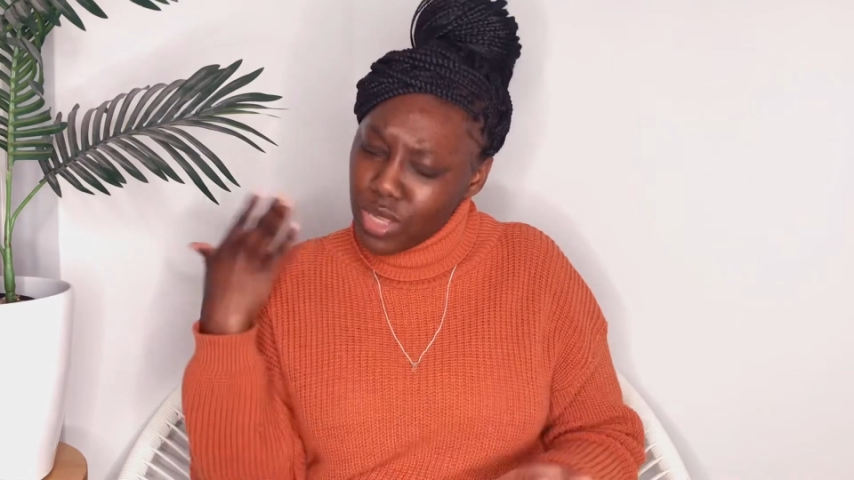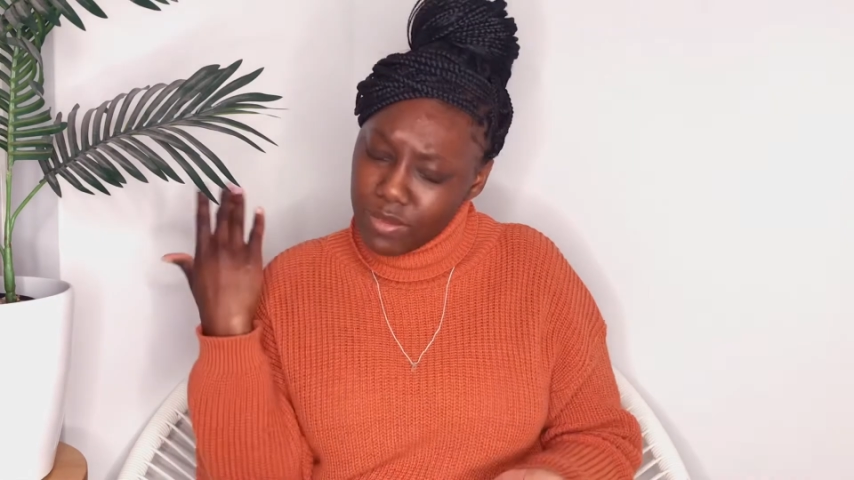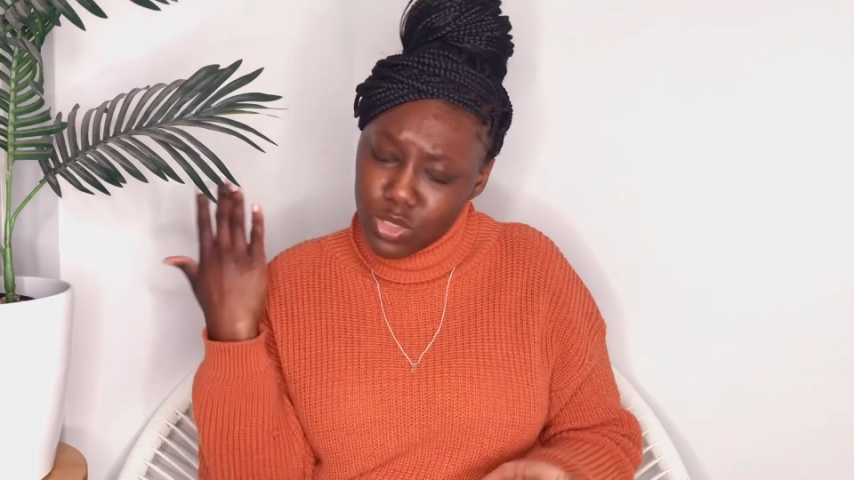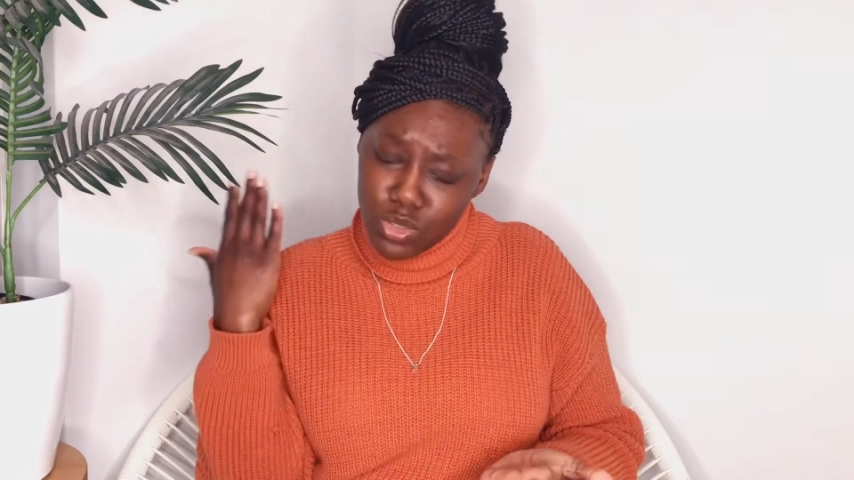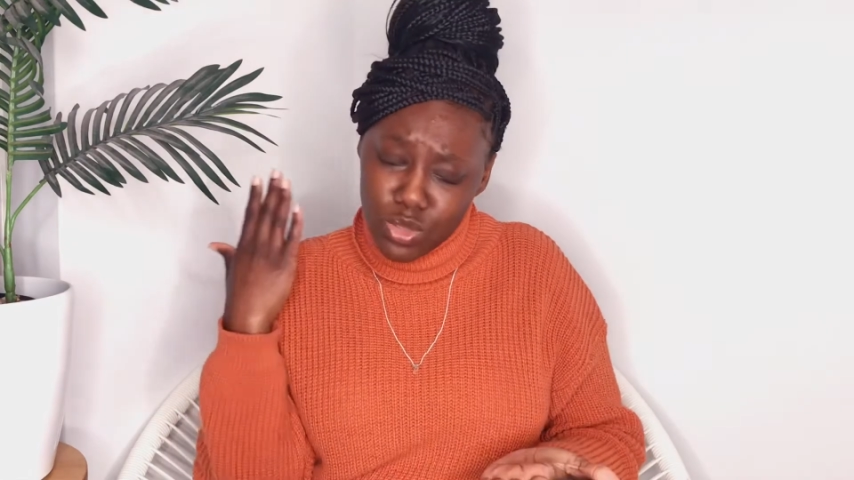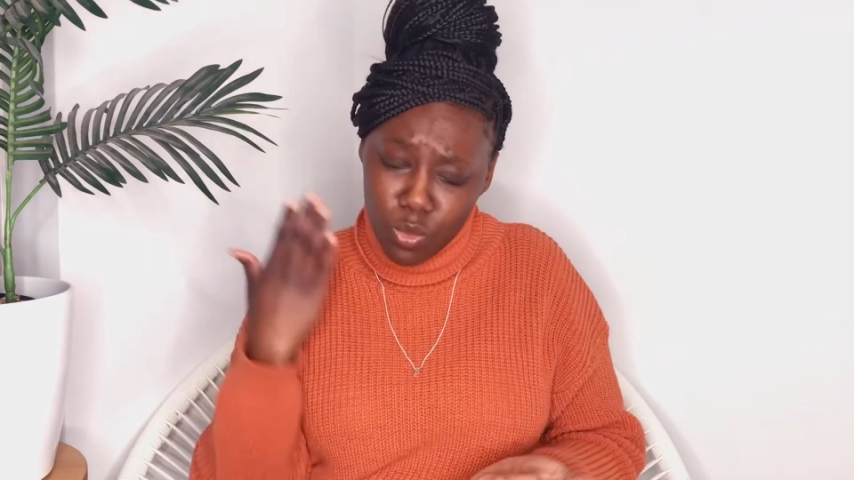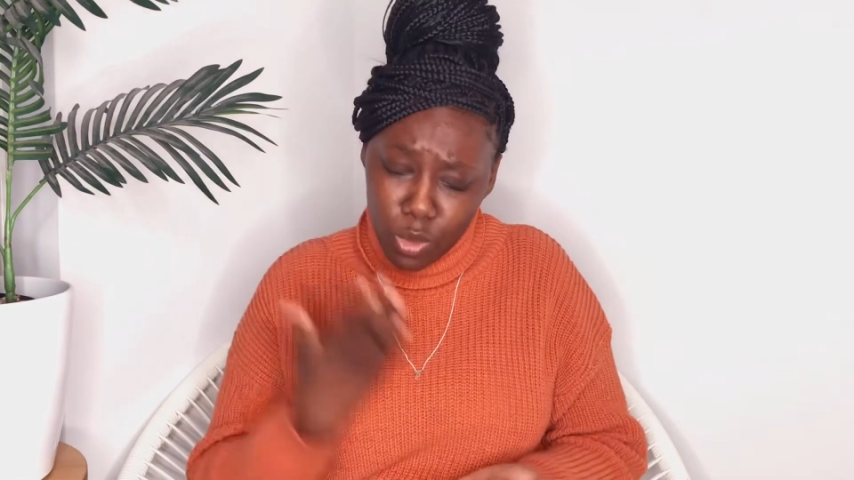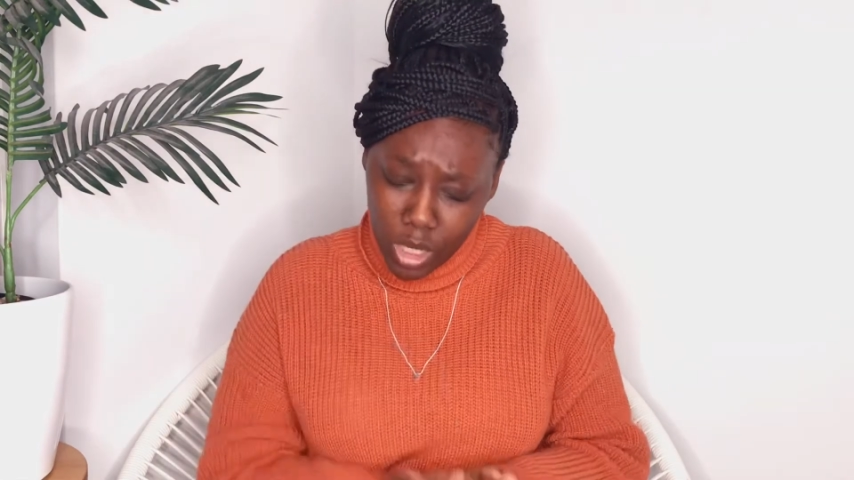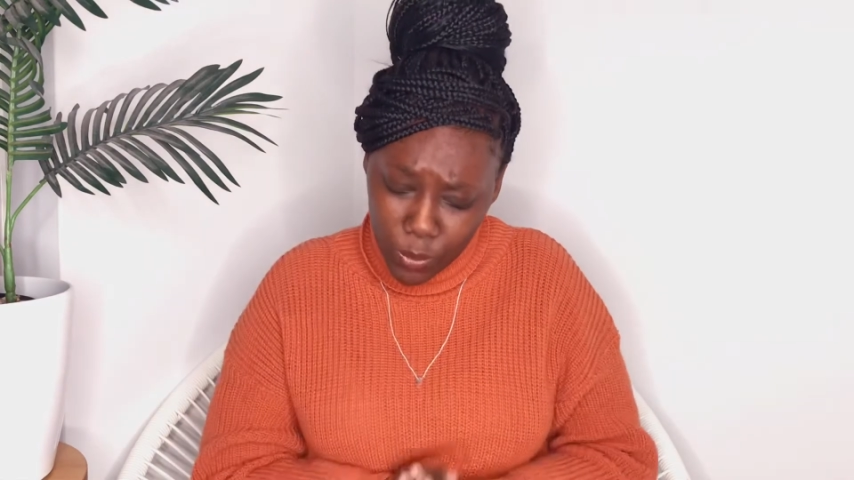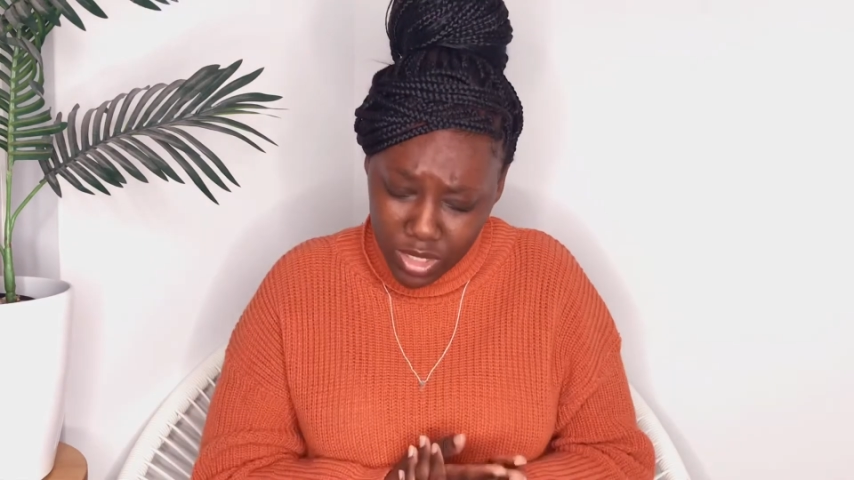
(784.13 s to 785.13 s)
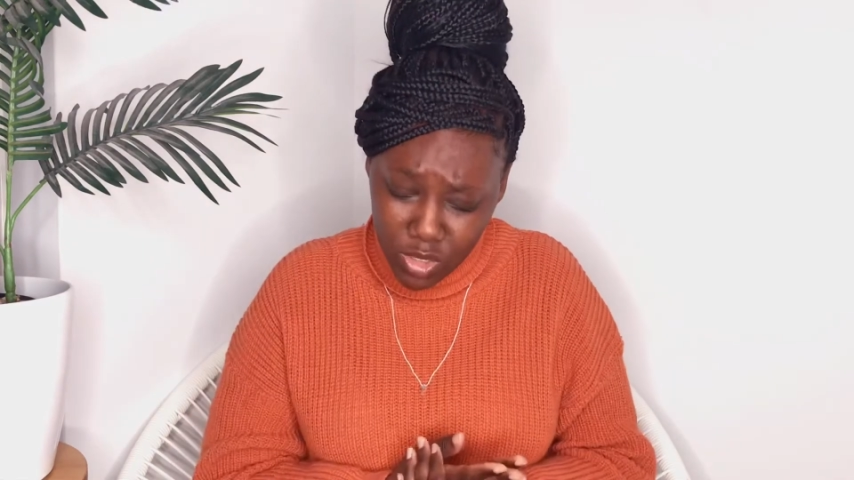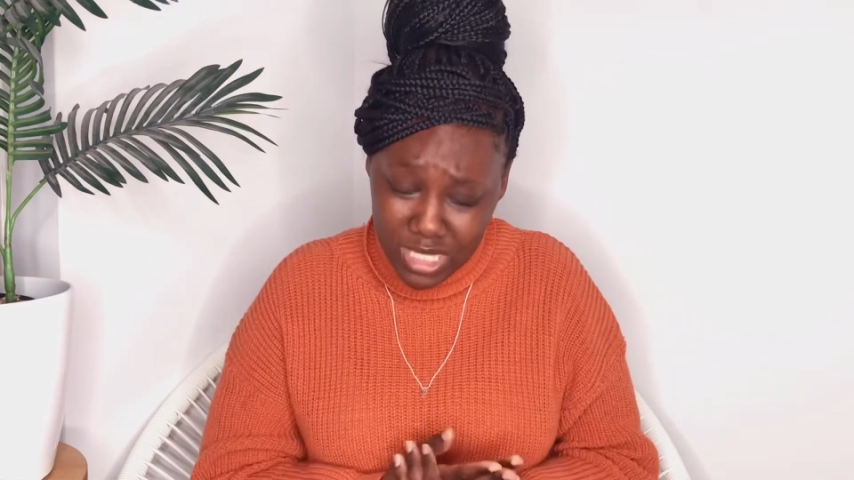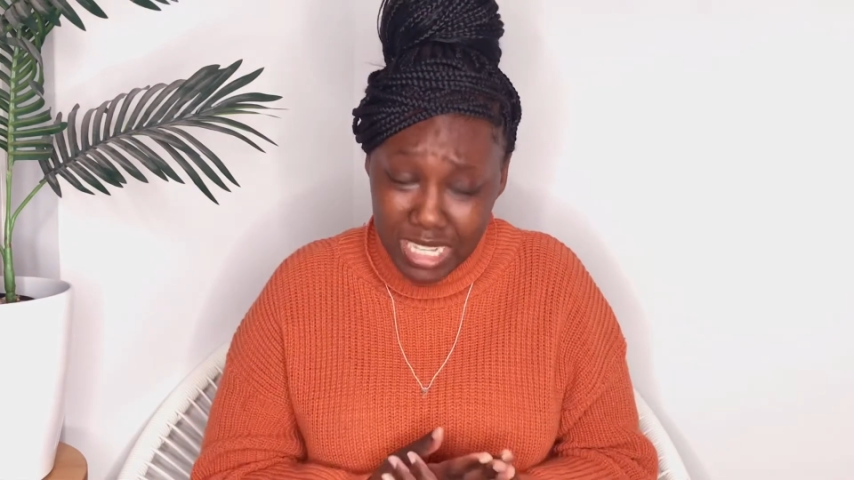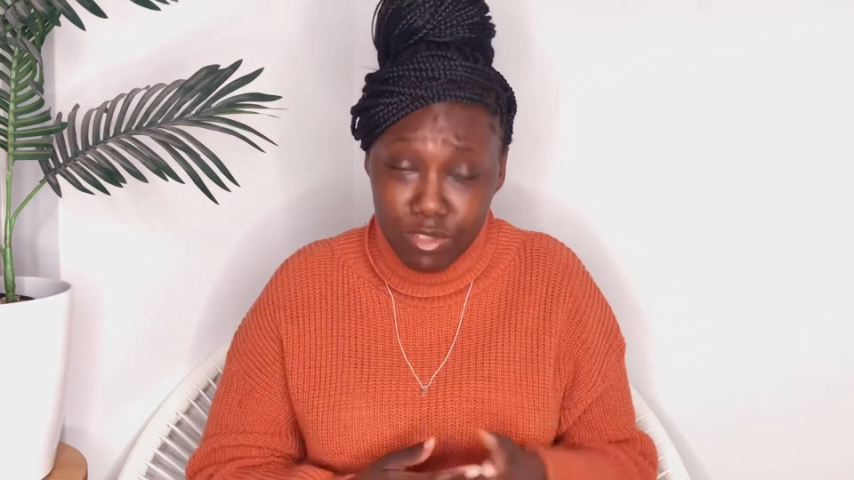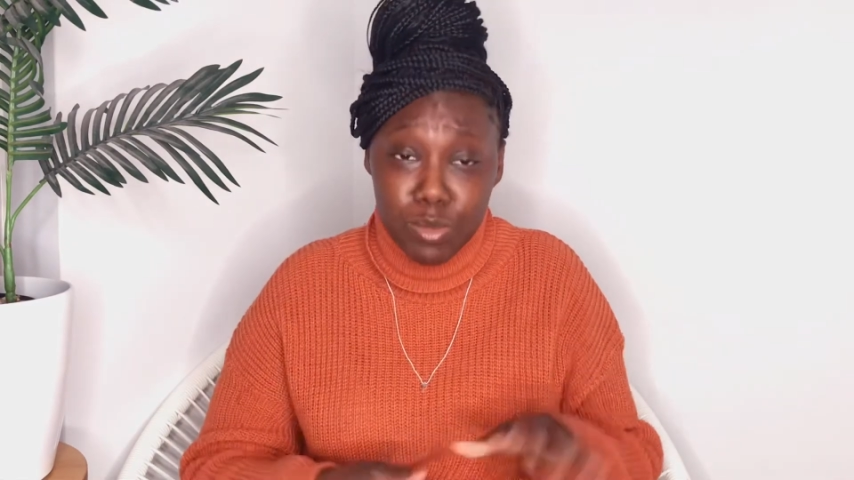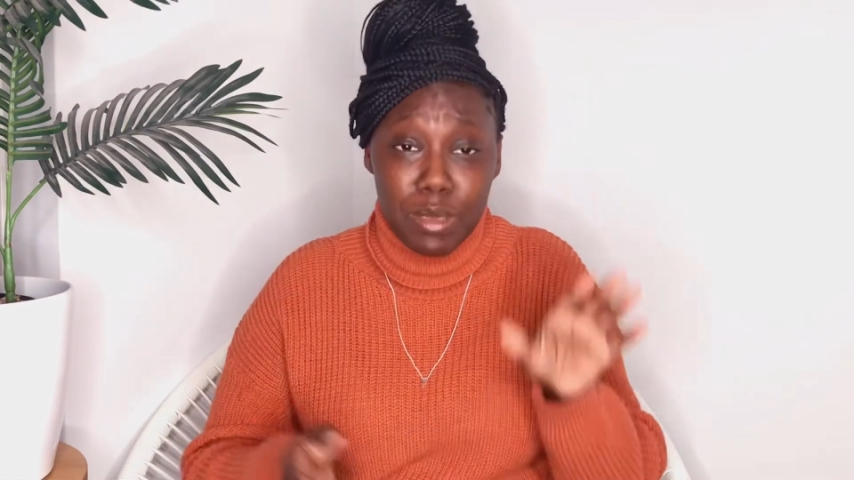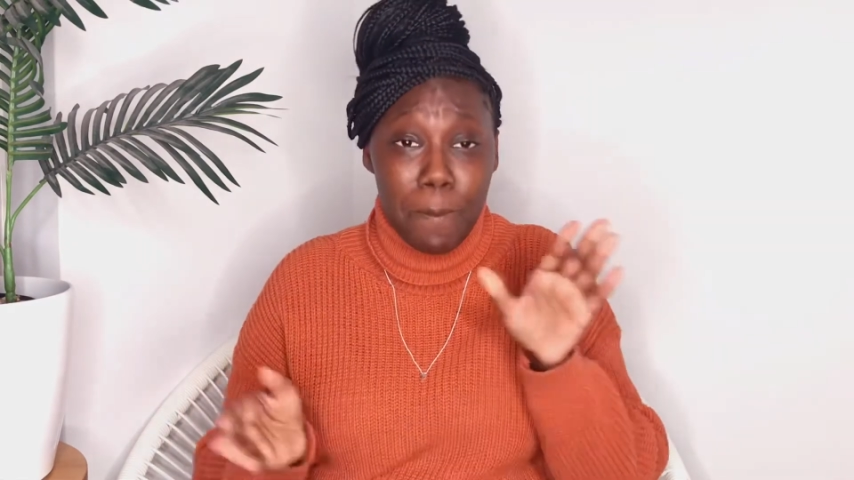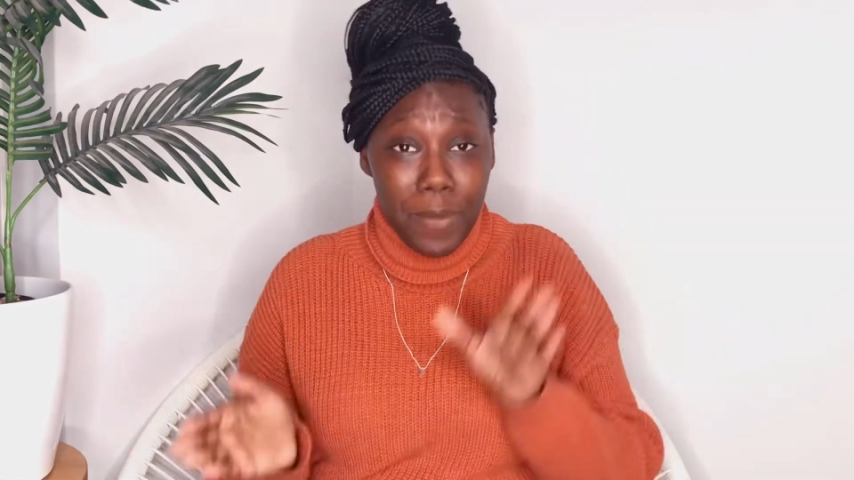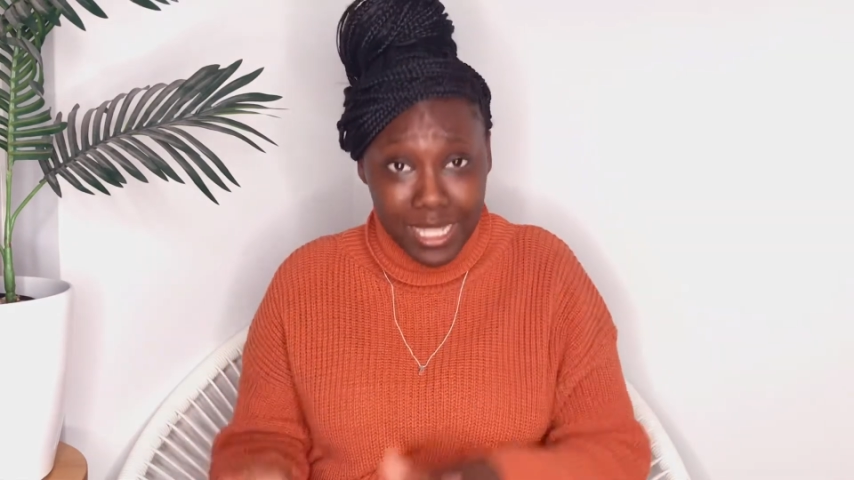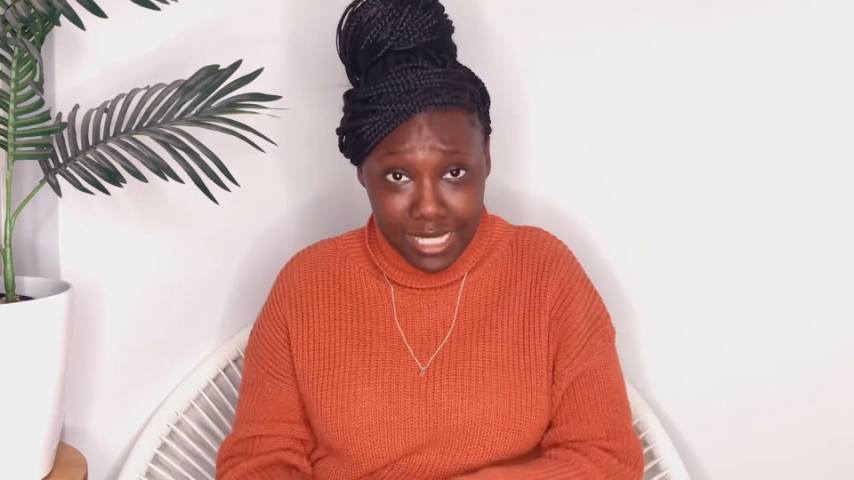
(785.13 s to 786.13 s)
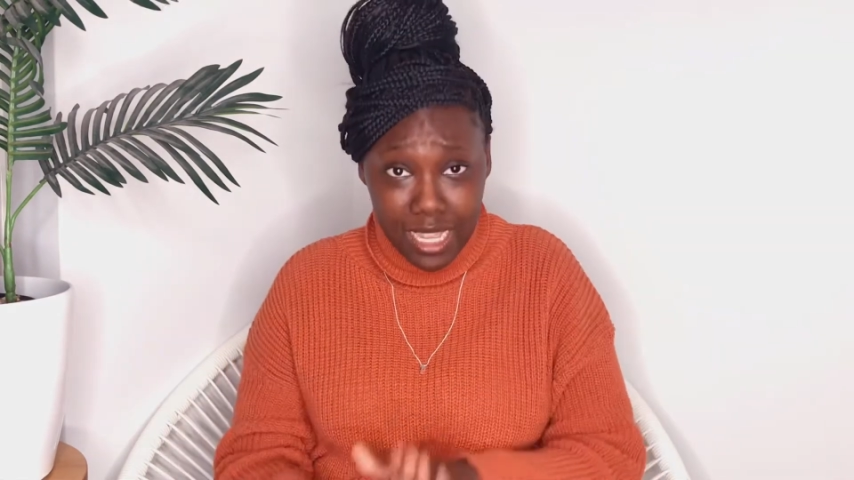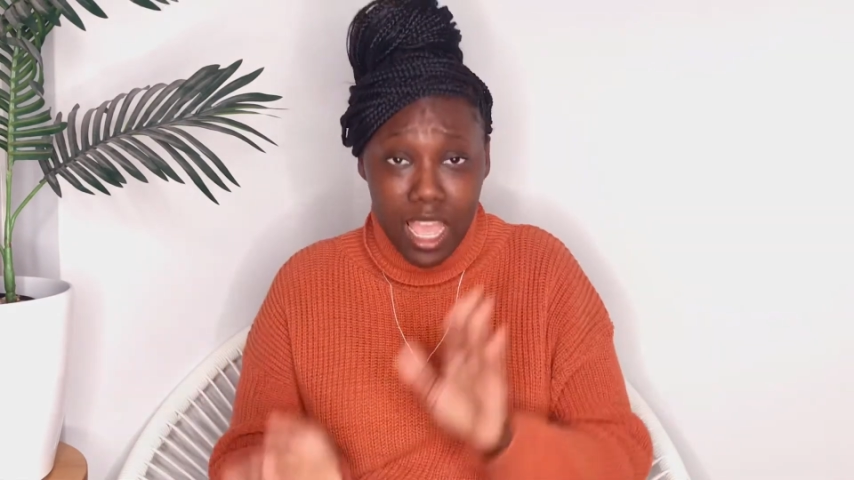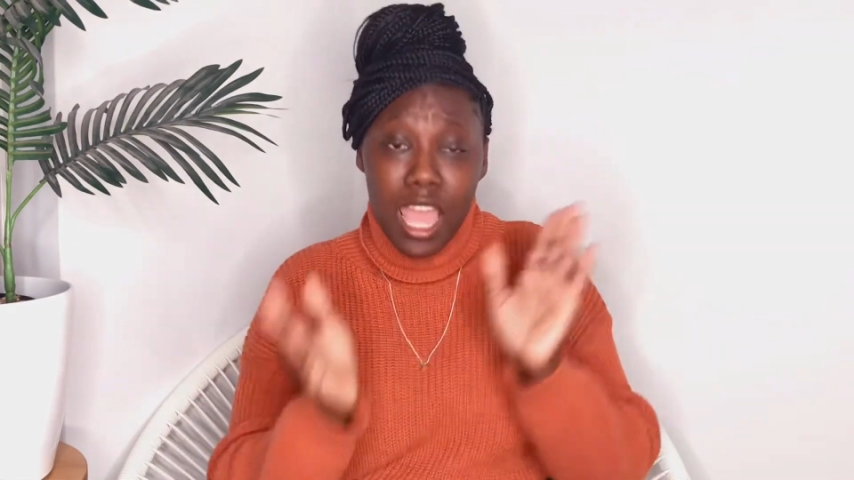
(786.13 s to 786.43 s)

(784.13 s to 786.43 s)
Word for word: have to do the work within yourself to be better